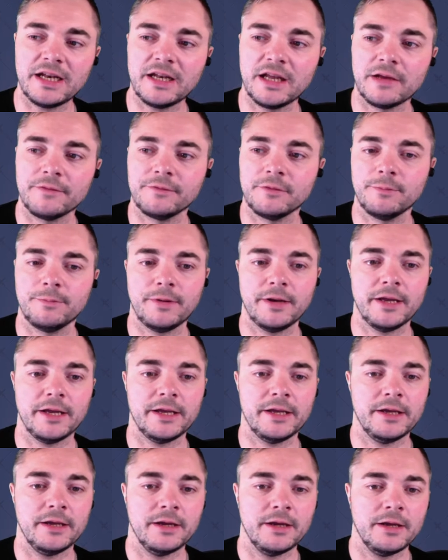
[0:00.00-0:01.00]
have to
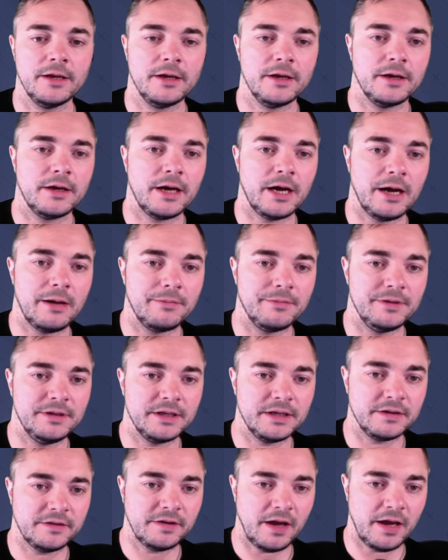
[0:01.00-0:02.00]
play the
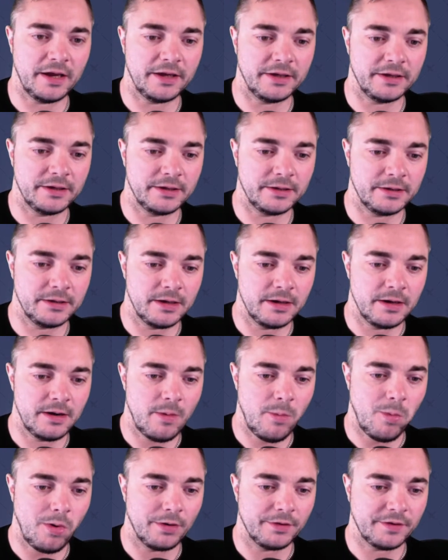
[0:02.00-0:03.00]
entire
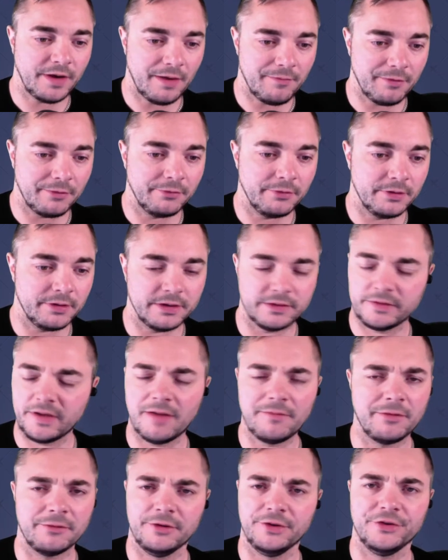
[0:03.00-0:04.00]

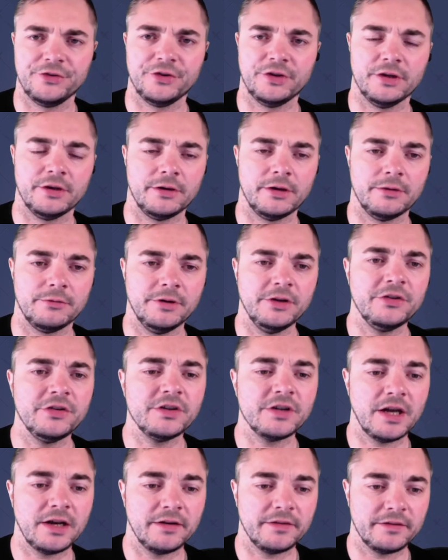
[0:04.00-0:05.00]
Rinchi
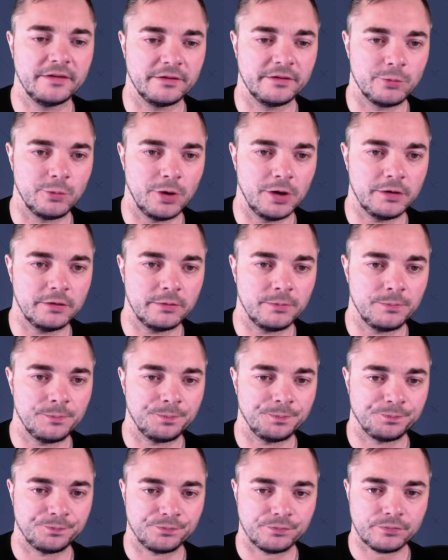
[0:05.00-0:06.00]
Dynasty squad.
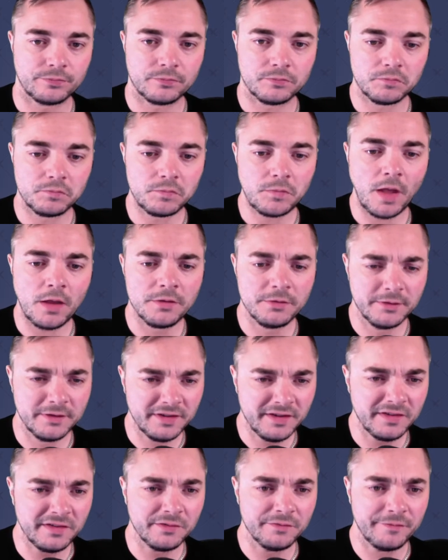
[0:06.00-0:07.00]
This
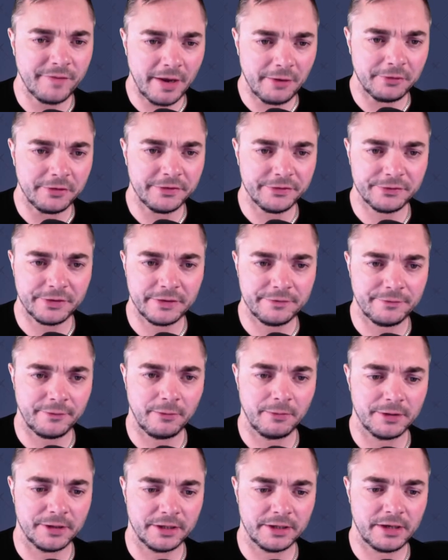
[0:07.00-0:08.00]
is a very
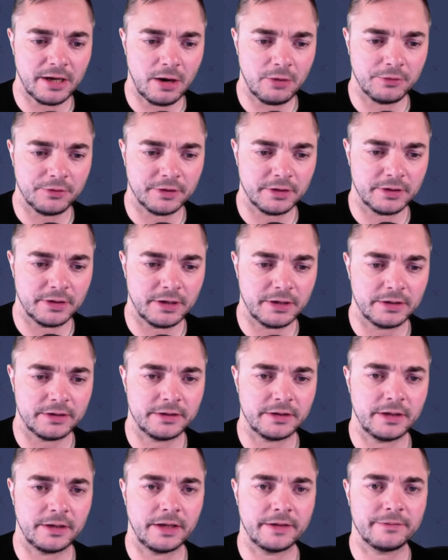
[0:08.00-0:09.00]
straightforward encounter
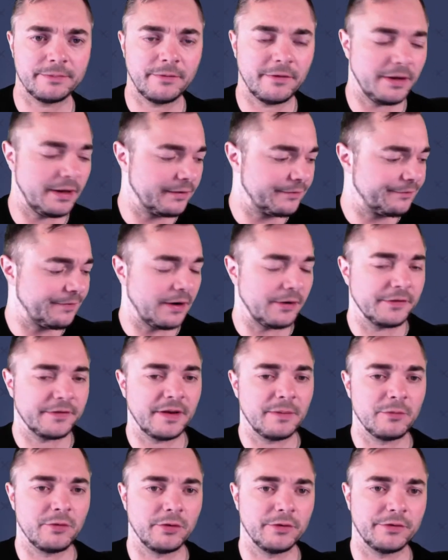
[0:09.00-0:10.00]
as far as
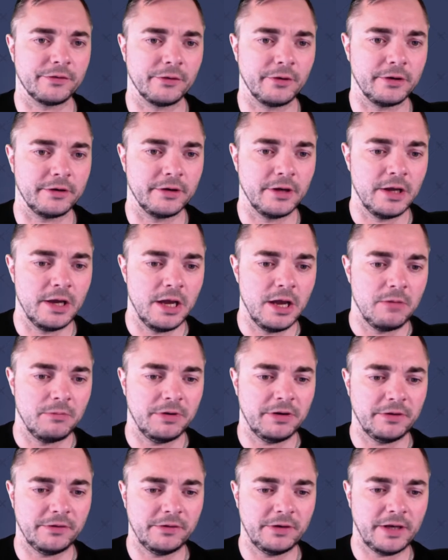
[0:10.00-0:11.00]
I'm concerned,
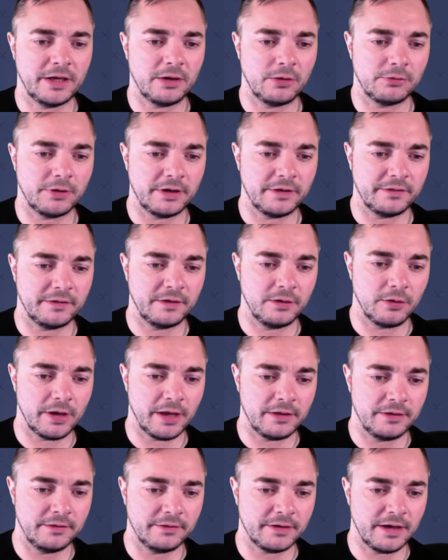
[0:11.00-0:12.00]
because you can already see, okay,
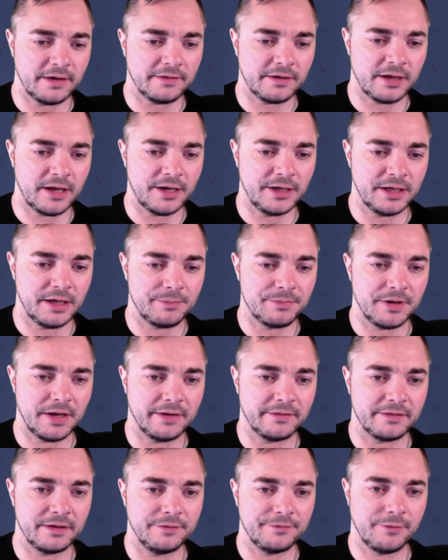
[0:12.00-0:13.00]
these guys are lining up
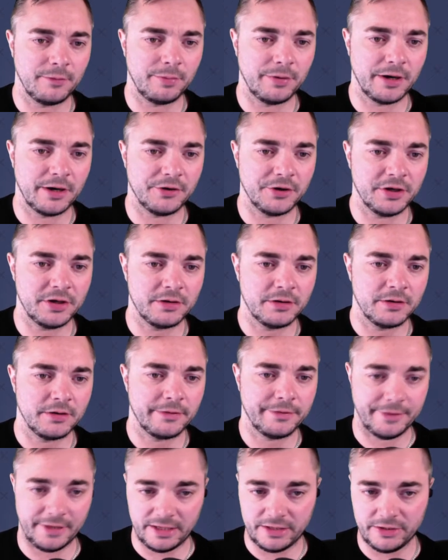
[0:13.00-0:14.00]
nicely for Pari,
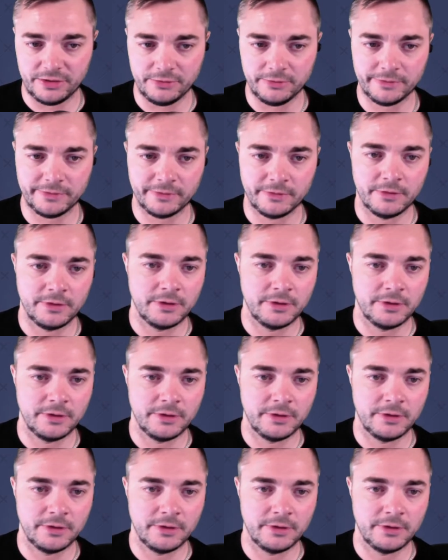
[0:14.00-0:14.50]
thank yous.